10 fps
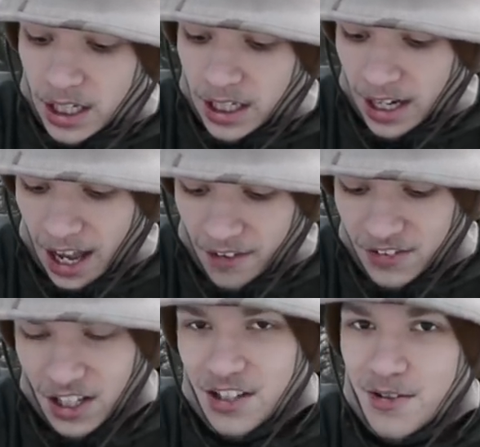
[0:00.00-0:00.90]
Gonna have
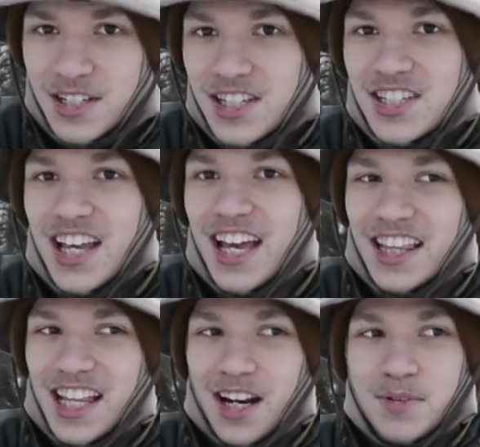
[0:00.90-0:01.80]
to get used to
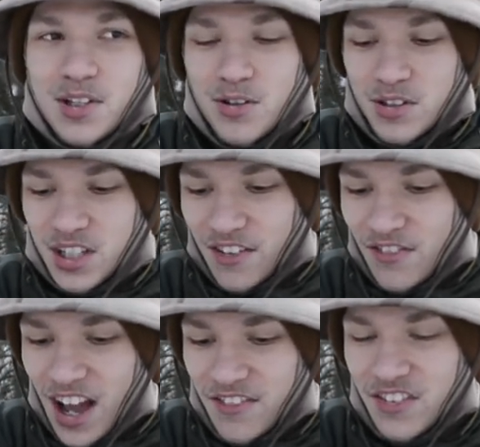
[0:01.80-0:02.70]
saying that. I'm so used to the
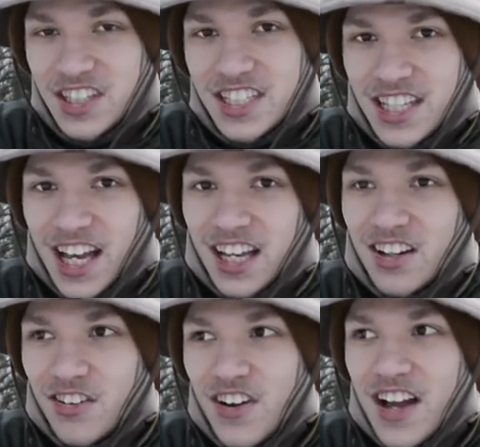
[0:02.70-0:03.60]
five
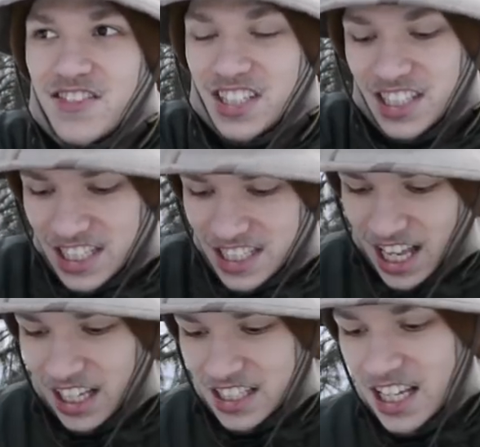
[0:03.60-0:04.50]
fifty-six or five
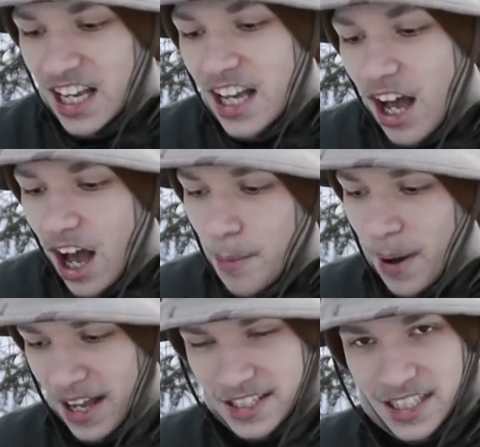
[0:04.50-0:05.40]
sixty-six uh,
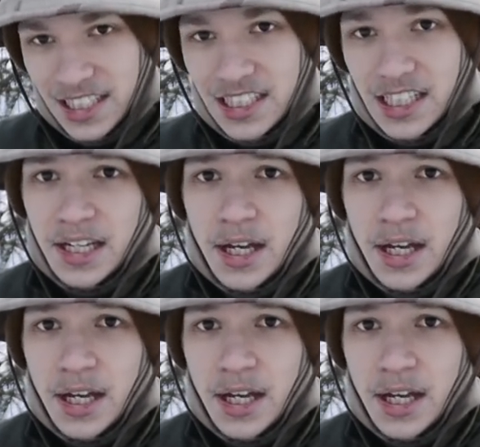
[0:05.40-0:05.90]
by Z T.